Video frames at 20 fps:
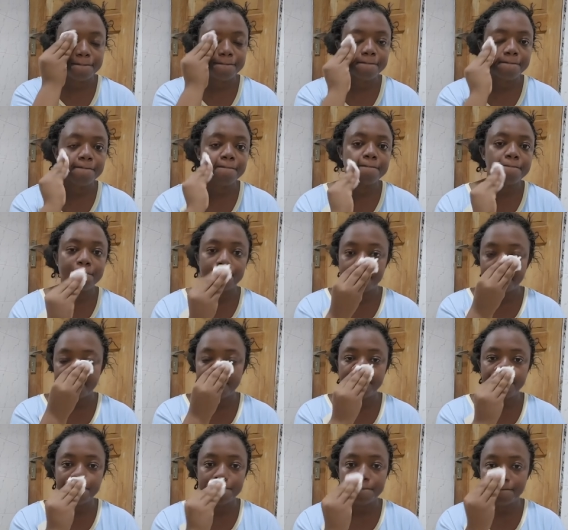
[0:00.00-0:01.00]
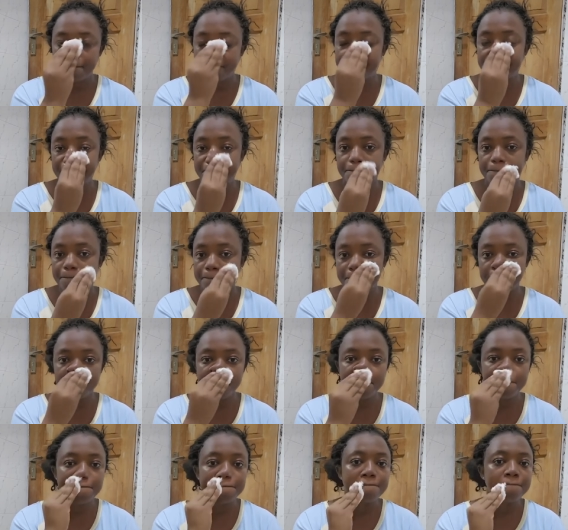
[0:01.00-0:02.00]
just to make sure that
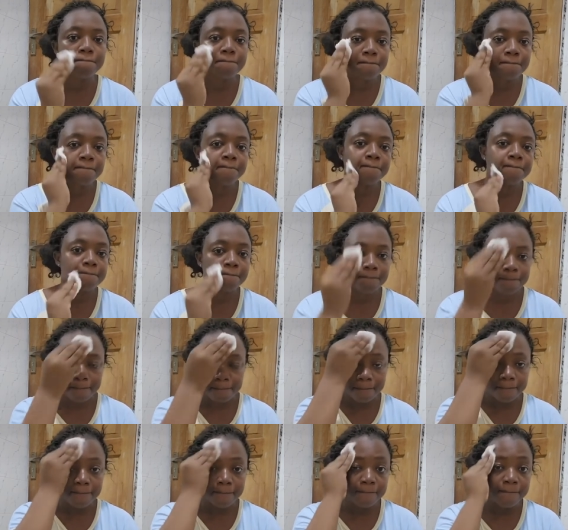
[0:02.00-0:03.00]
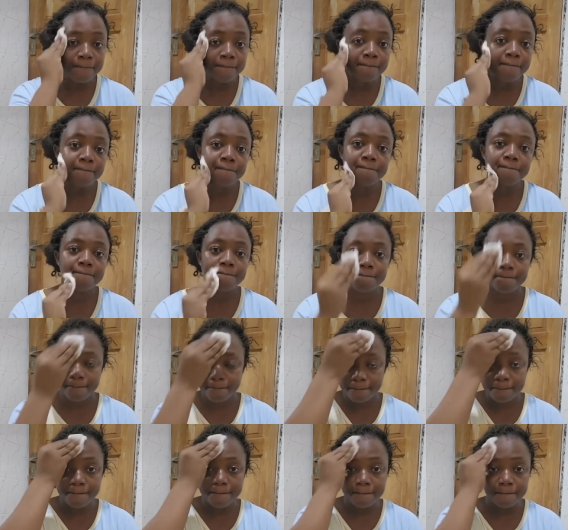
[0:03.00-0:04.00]
I get any
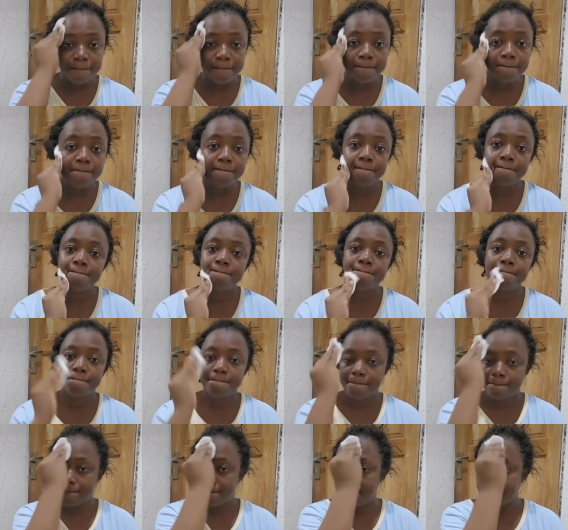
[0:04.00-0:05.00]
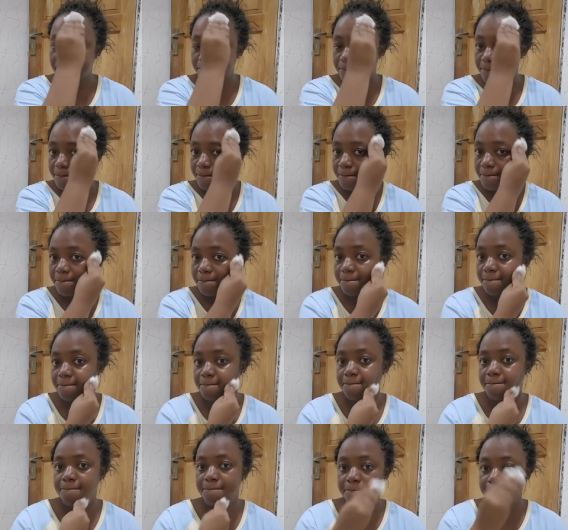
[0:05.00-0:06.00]
excess dirt off my skin. I
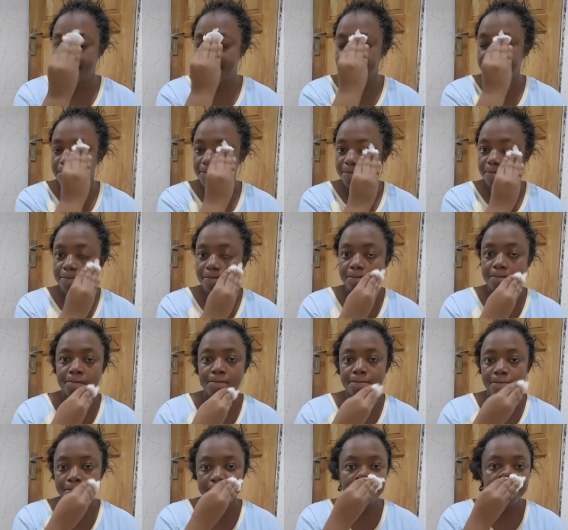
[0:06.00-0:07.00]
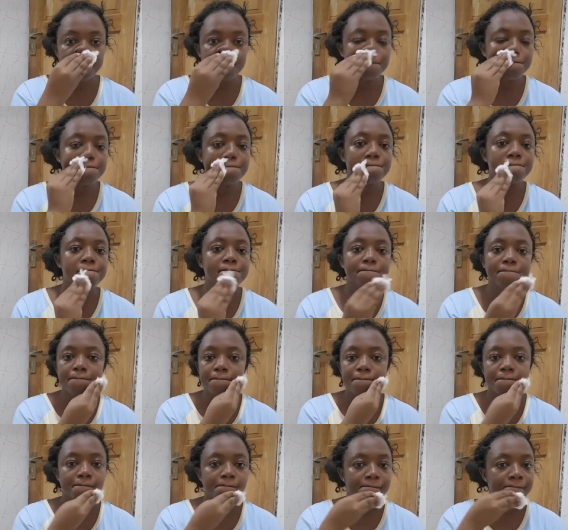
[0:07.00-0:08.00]
want my skin to
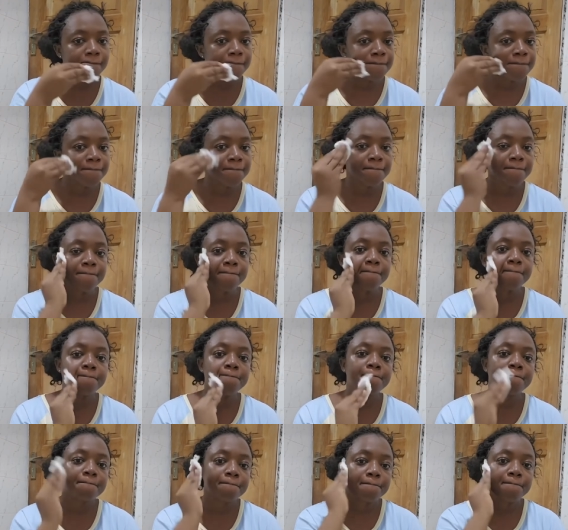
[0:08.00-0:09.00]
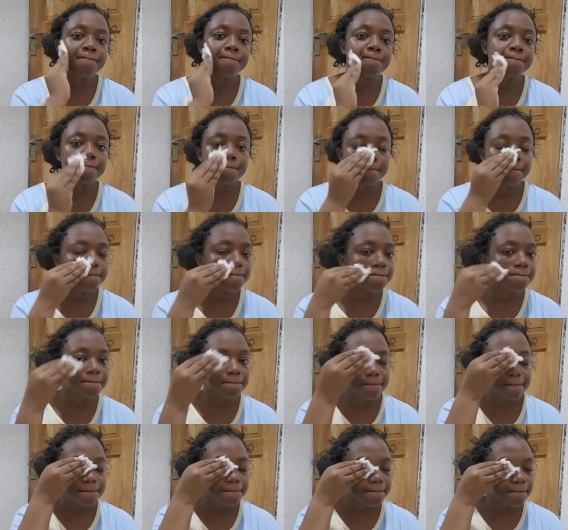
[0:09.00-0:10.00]
absorb all
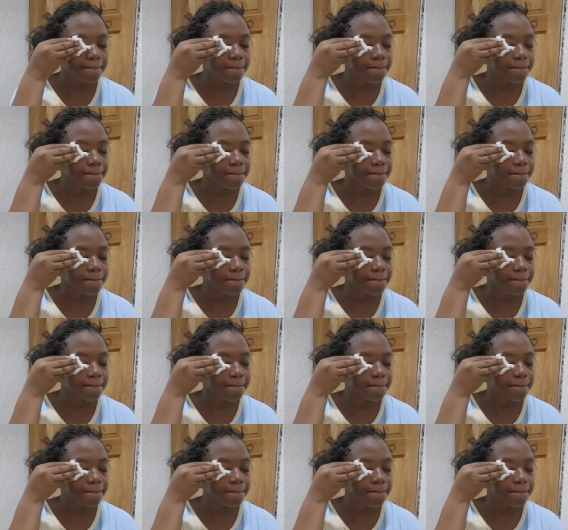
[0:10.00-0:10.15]
the